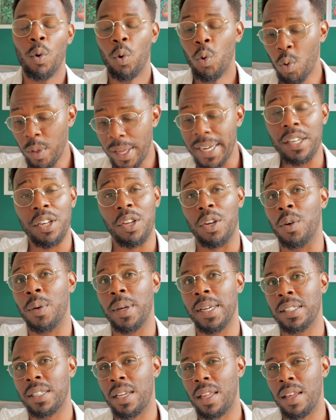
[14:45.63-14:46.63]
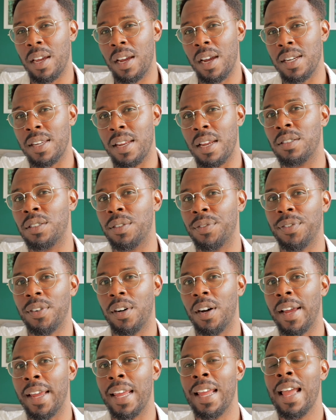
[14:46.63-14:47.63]
All they do is that they
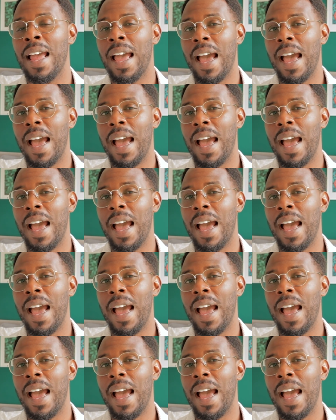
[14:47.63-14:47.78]
identify